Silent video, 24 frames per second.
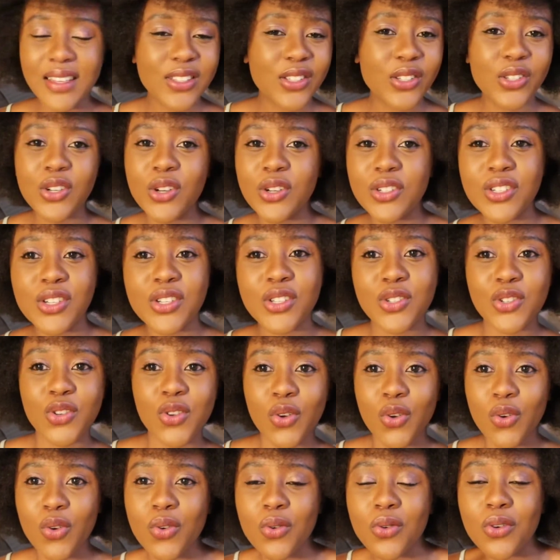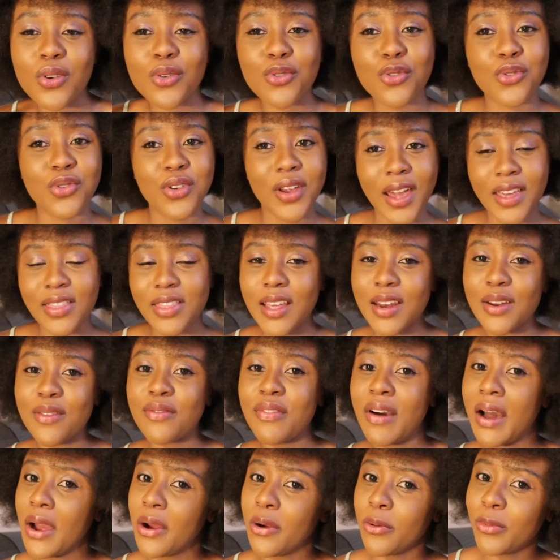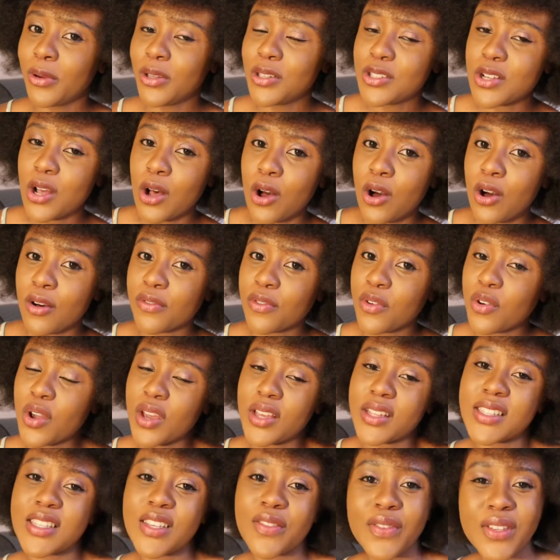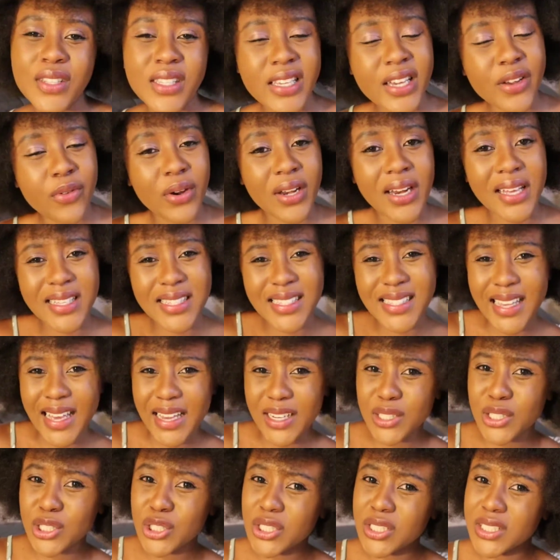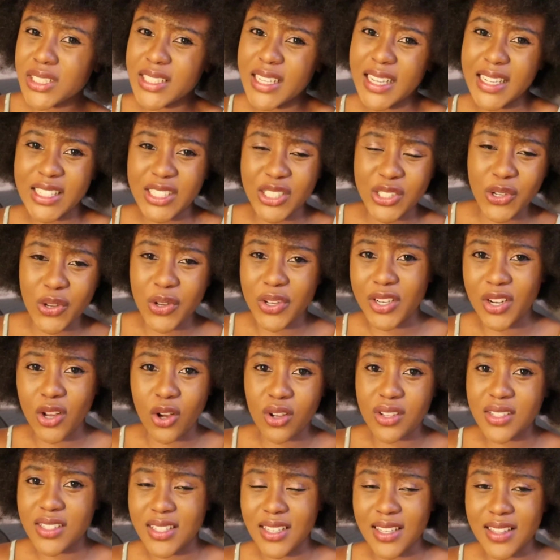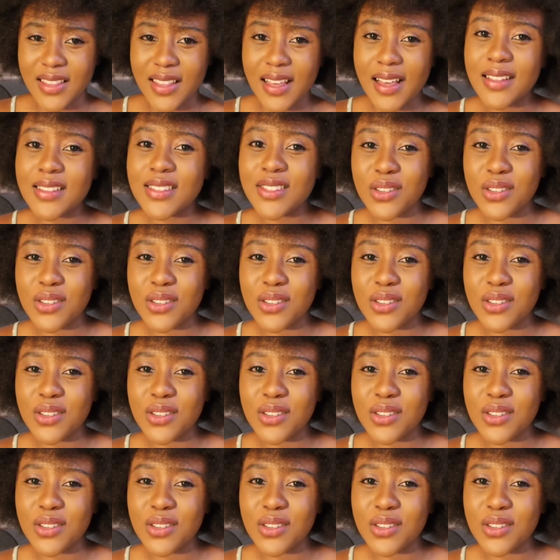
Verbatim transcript: you know, just to create that environment of creativity, relaxation, and, you know, enhancing that.